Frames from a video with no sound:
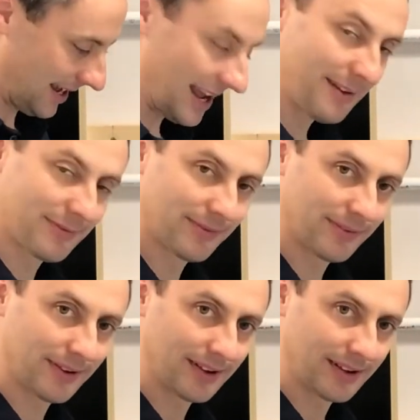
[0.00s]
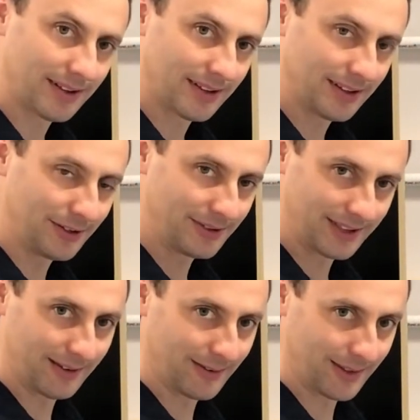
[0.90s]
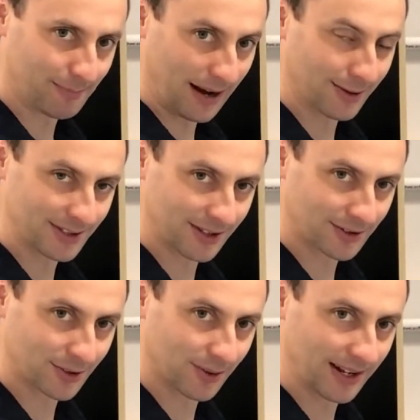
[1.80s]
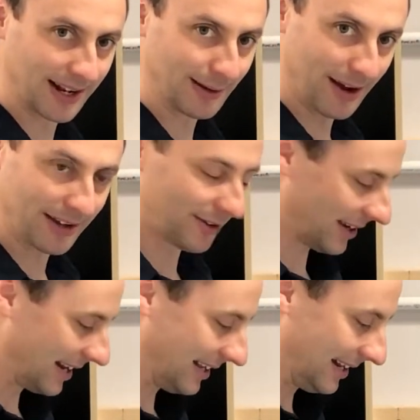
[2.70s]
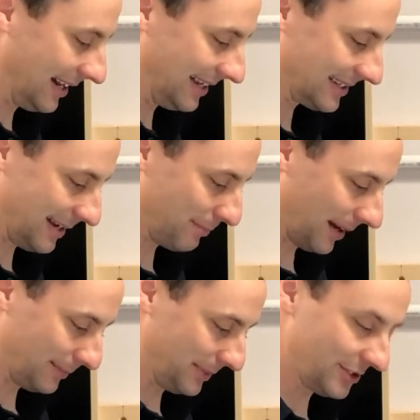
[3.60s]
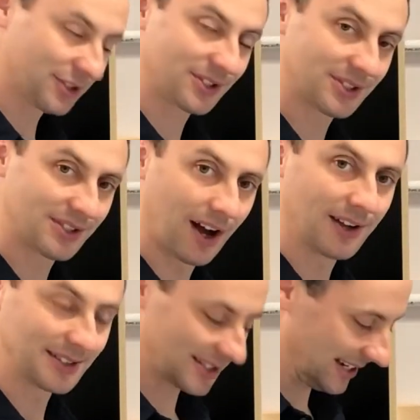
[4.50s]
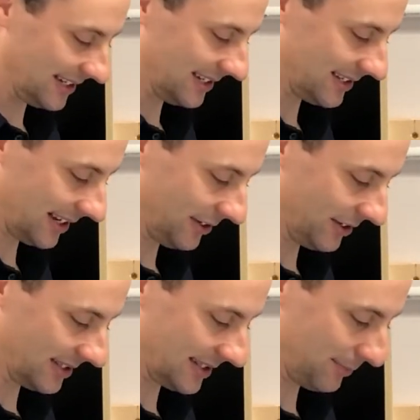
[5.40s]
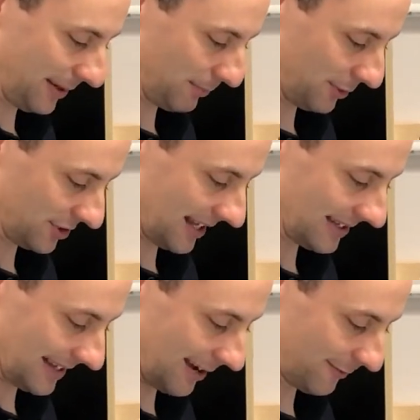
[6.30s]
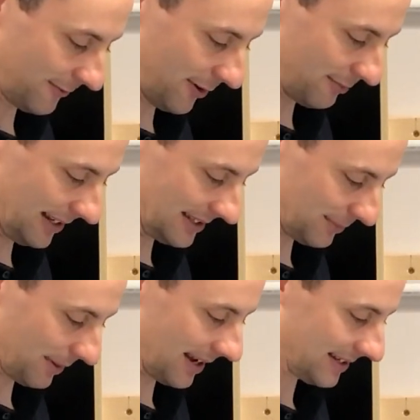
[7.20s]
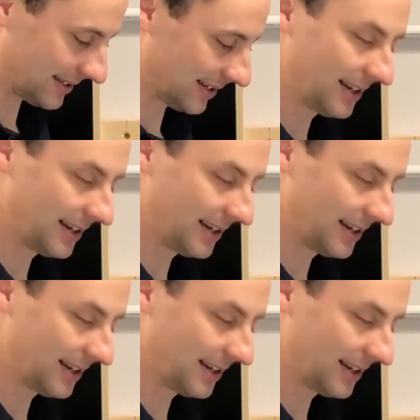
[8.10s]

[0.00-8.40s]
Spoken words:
If the bellow is not torn in any way, you're not getting any leaks, it might be just unseated, and you can simply push that down firmly into place